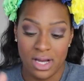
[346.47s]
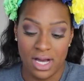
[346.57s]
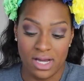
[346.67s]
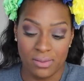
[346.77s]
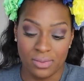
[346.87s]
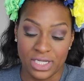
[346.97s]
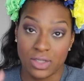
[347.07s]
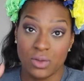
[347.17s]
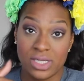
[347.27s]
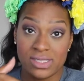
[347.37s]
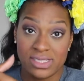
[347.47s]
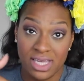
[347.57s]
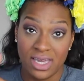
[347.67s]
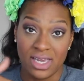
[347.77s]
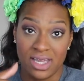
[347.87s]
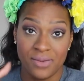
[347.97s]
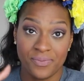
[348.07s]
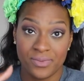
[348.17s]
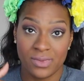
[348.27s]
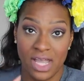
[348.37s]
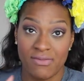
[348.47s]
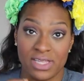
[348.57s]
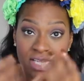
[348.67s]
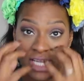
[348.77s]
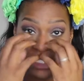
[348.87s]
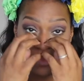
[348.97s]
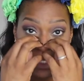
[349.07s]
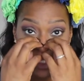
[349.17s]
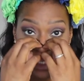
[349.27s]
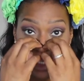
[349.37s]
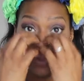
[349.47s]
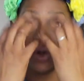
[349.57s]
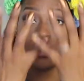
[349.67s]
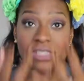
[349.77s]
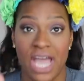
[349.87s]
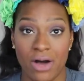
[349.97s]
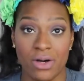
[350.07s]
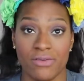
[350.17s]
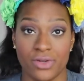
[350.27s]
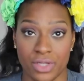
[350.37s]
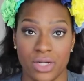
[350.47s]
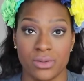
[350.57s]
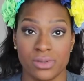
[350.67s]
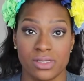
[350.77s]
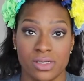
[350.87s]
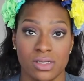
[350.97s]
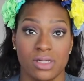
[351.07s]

but you can see everything that it's basically pulled out of your nose.